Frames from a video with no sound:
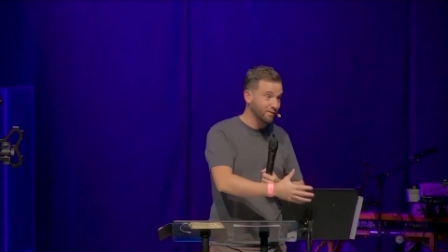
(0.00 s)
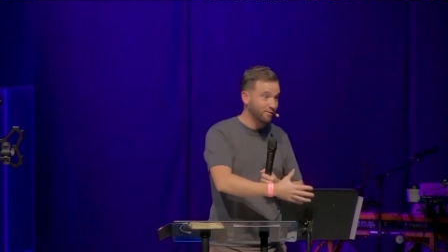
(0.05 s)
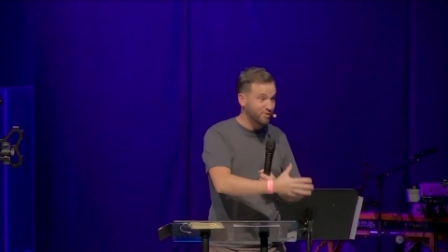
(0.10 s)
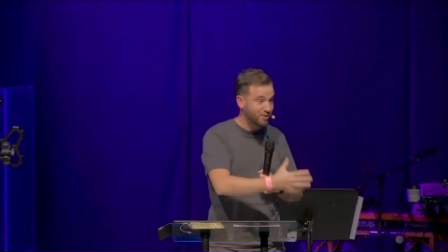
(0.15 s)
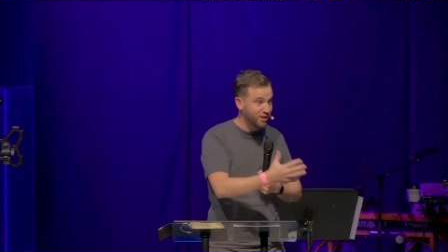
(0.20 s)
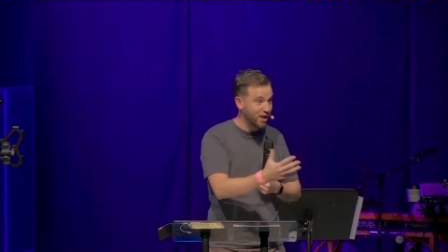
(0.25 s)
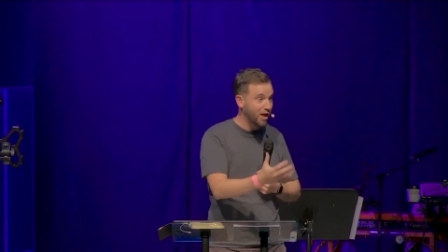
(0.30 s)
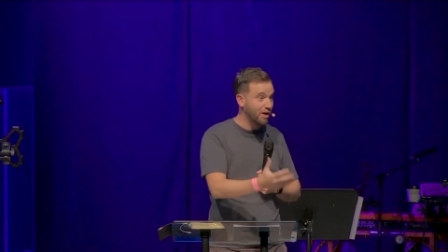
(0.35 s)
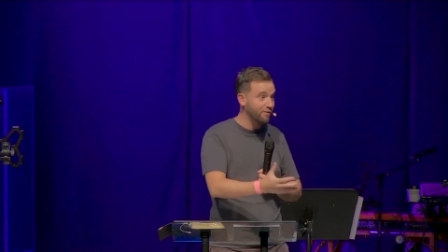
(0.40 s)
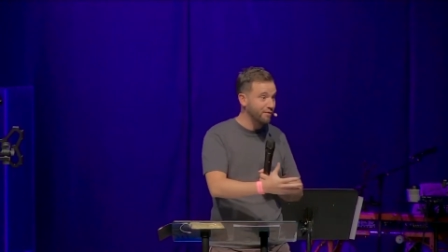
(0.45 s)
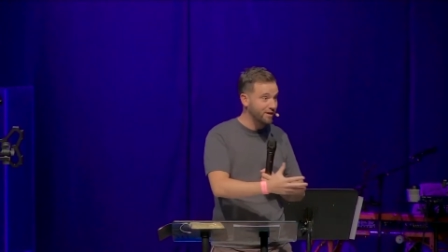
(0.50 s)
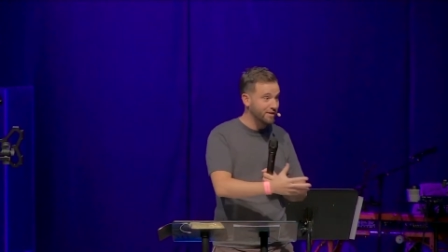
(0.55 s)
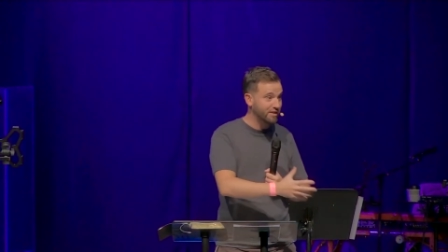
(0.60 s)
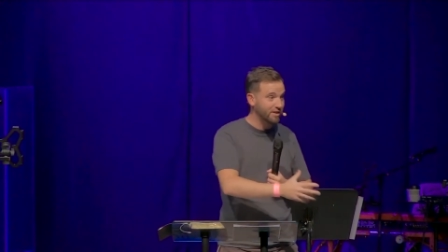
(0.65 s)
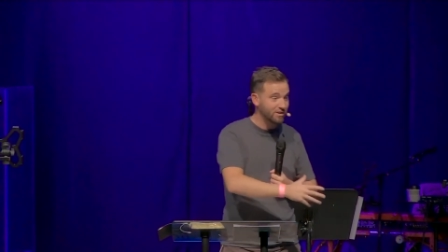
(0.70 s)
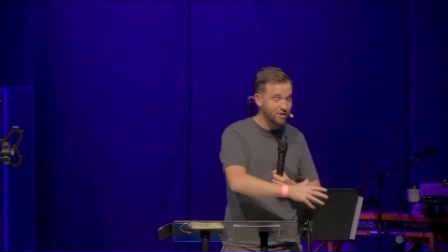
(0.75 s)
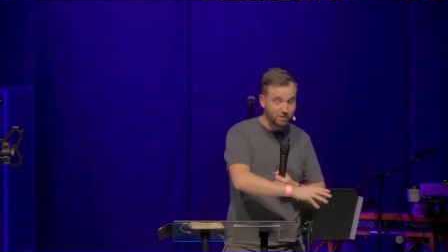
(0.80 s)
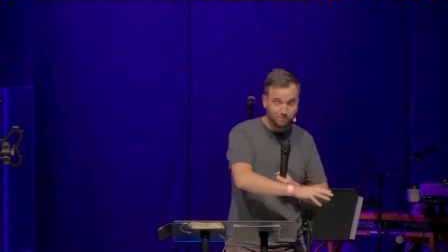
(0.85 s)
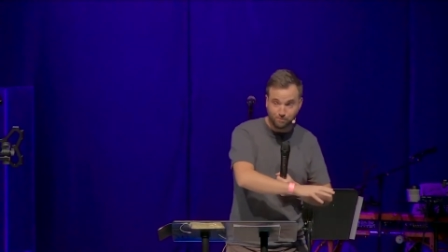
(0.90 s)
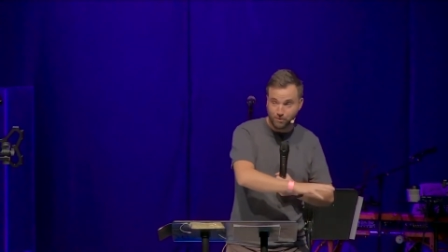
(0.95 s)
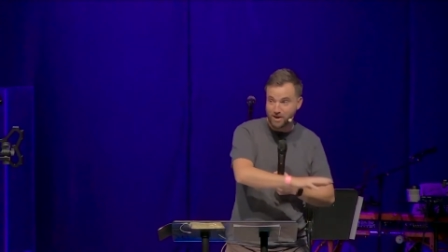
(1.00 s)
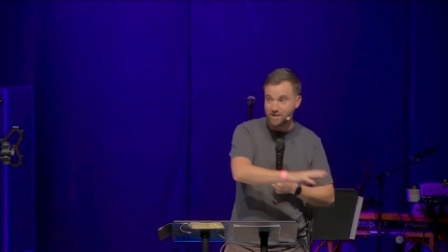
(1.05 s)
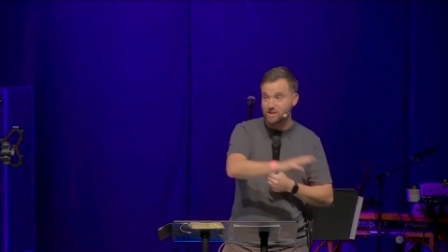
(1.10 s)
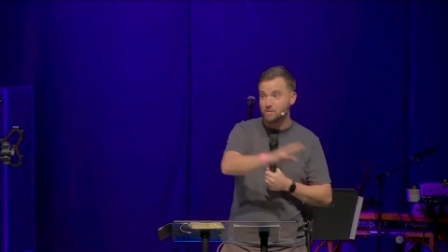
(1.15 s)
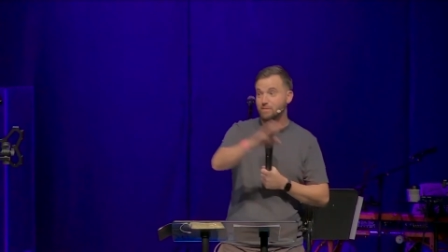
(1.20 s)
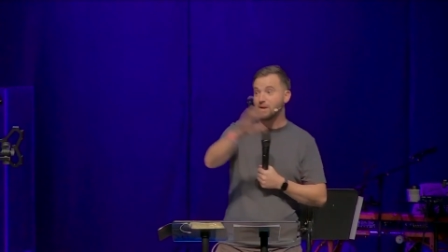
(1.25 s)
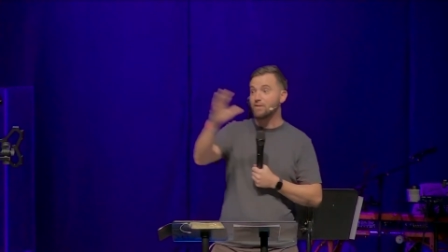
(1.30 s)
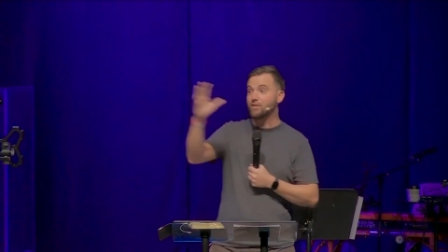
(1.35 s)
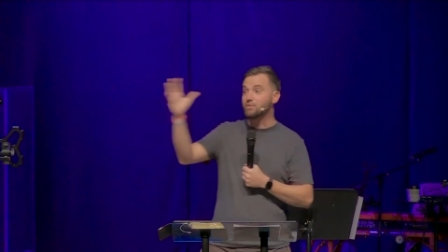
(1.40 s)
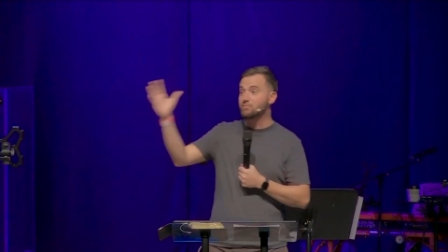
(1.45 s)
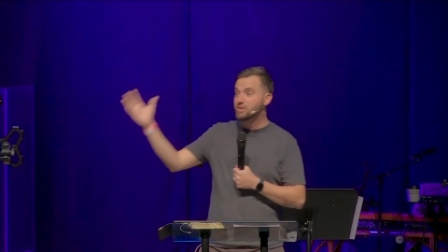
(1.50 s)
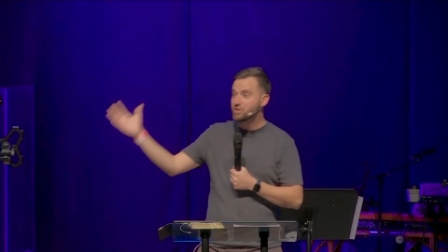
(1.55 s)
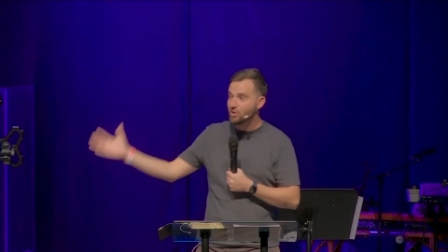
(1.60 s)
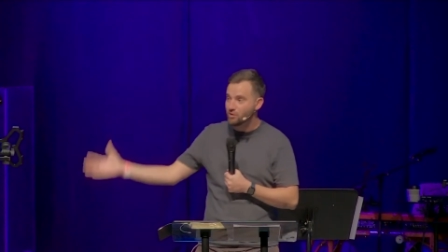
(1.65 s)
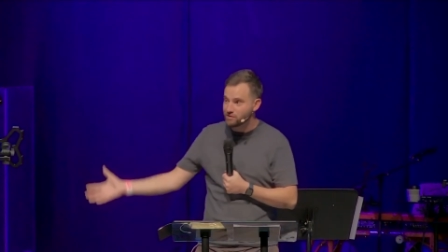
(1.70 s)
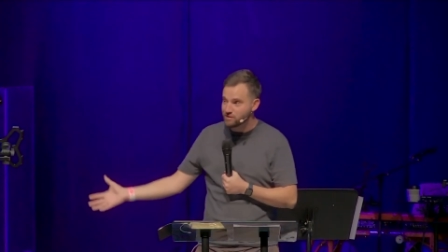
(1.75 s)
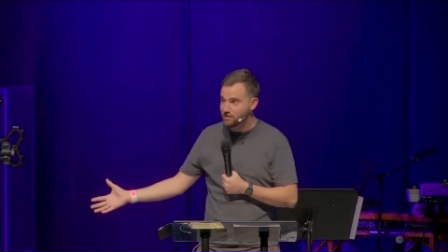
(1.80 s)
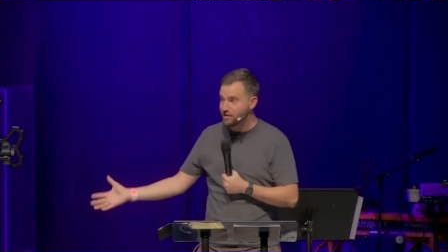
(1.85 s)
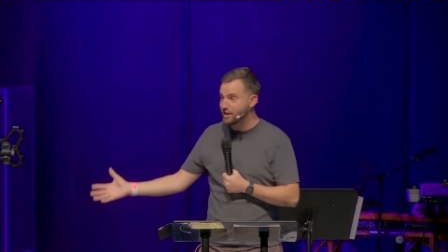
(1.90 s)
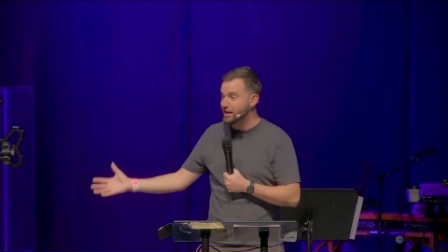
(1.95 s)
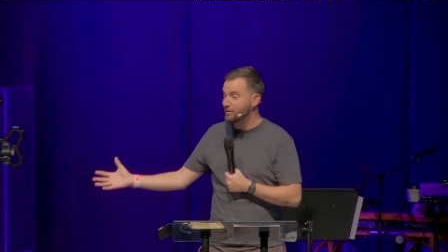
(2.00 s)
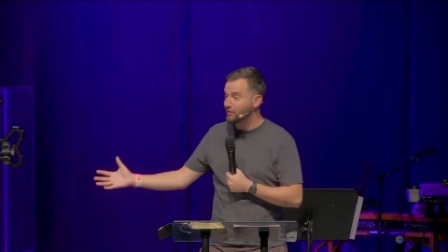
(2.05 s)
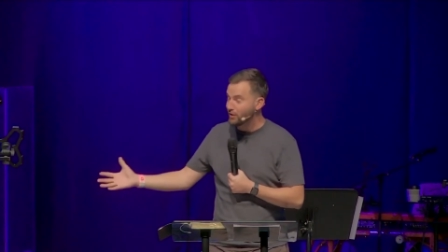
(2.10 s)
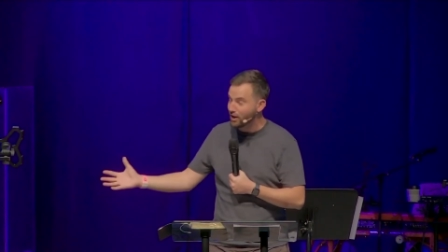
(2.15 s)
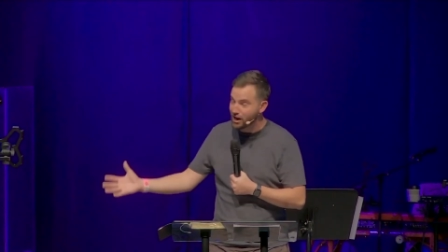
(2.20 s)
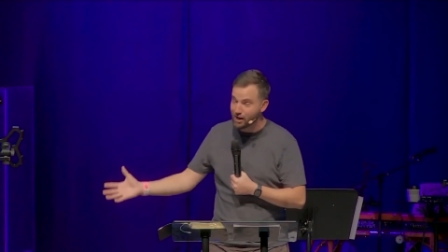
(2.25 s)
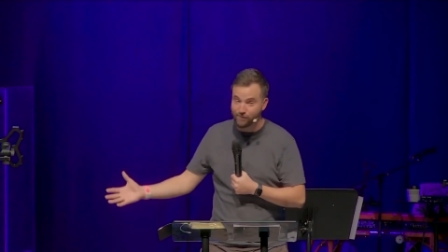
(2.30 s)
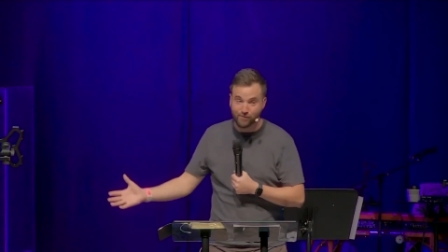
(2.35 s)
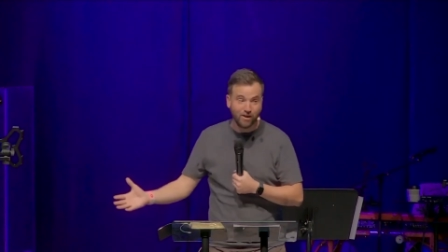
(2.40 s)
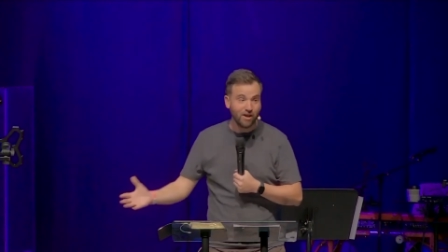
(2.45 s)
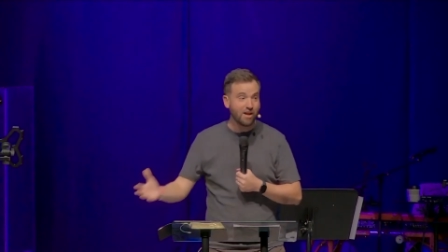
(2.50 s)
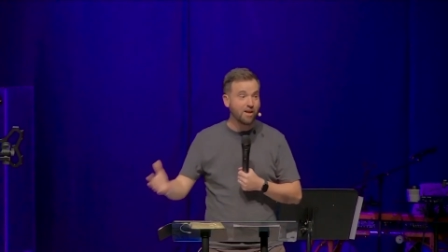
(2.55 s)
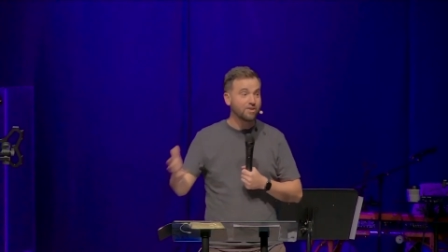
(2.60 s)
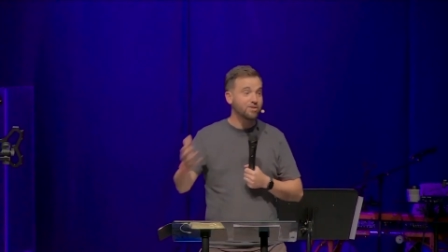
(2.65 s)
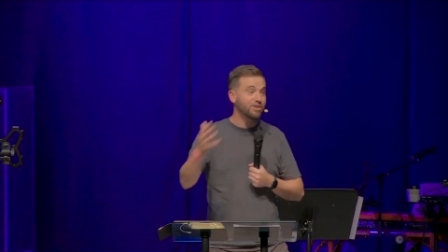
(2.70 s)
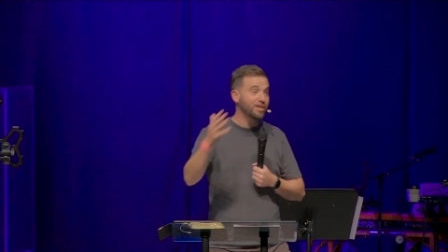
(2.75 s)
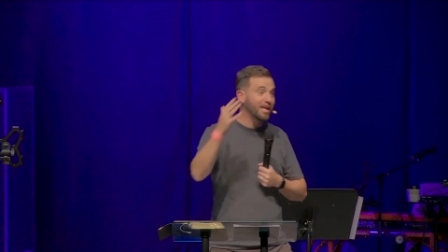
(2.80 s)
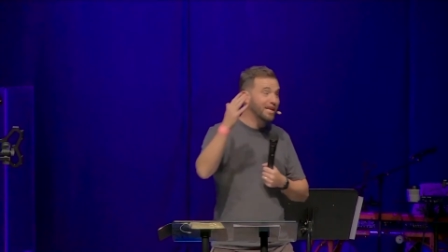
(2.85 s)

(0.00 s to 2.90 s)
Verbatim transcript: serving that just brings them out the monotony of life? Do they